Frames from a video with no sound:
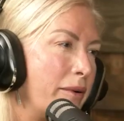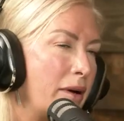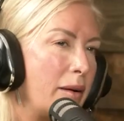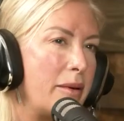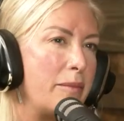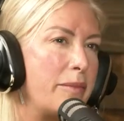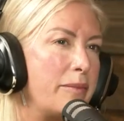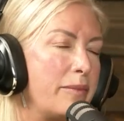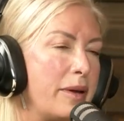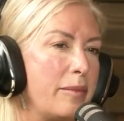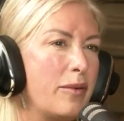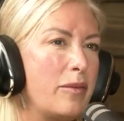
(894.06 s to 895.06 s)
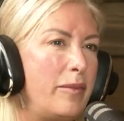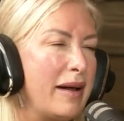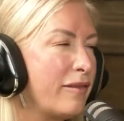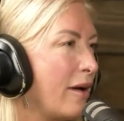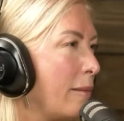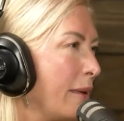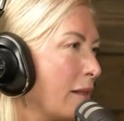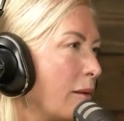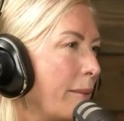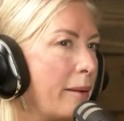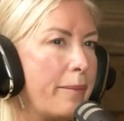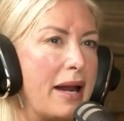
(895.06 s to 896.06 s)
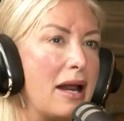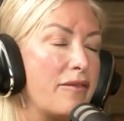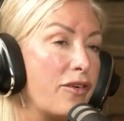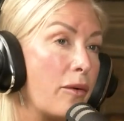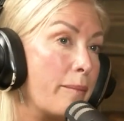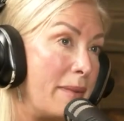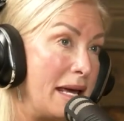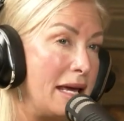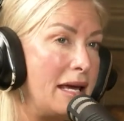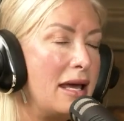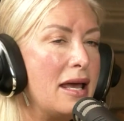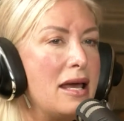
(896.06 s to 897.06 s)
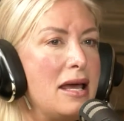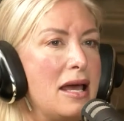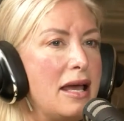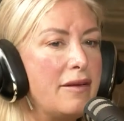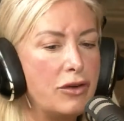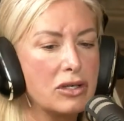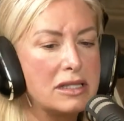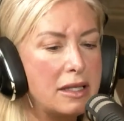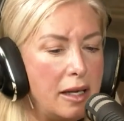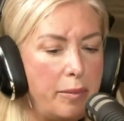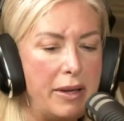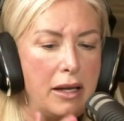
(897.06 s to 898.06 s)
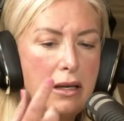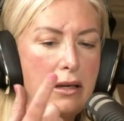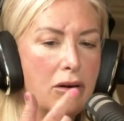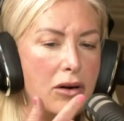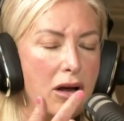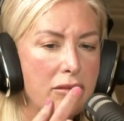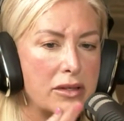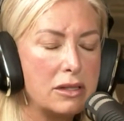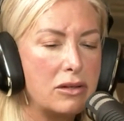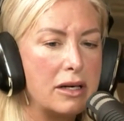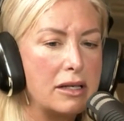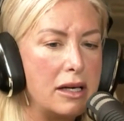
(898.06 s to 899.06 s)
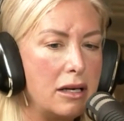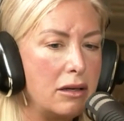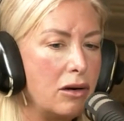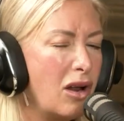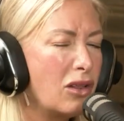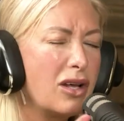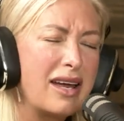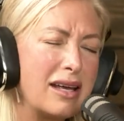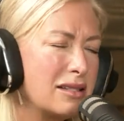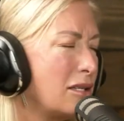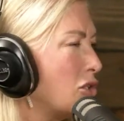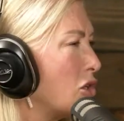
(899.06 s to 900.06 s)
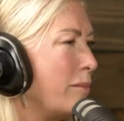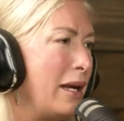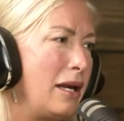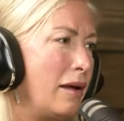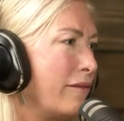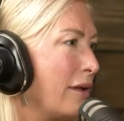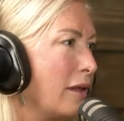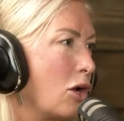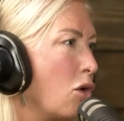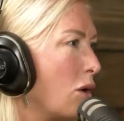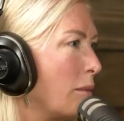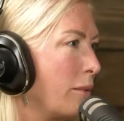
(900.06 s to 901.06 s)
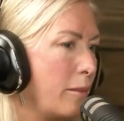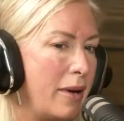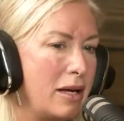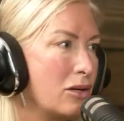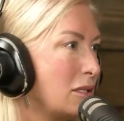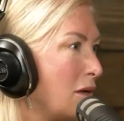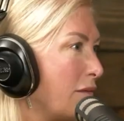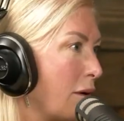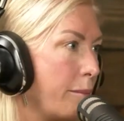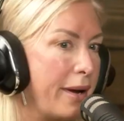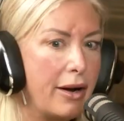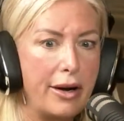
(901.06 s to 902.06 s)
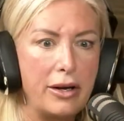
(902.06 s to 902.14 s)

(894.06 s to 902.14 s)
I mean, people make fun of me a little bit, but for me, if you're sleeping, you're not restricting, you're not looking at social media feeling horrible about yourself, comparing